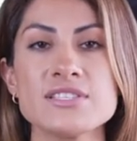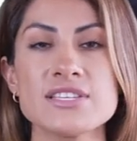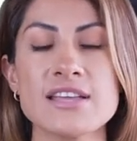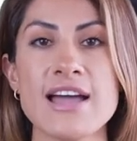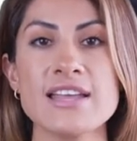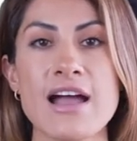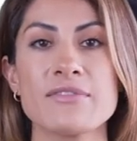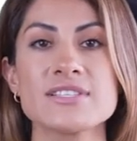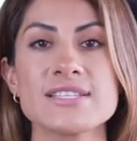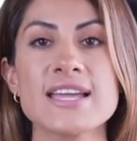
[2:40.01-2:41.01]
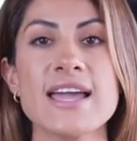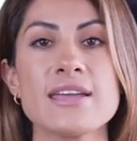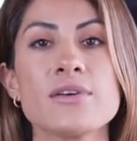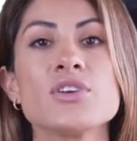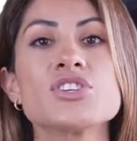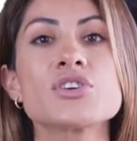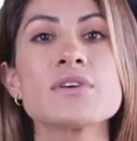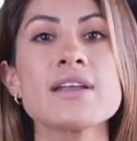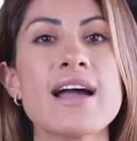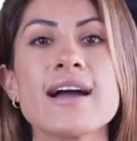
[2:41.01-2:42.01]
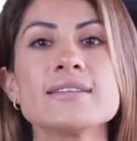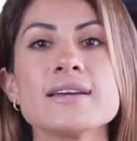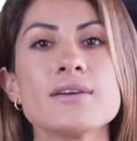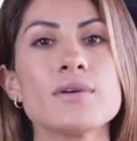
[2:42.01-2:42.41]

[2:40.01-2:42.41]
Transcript: to 9 hours a day chewing cud.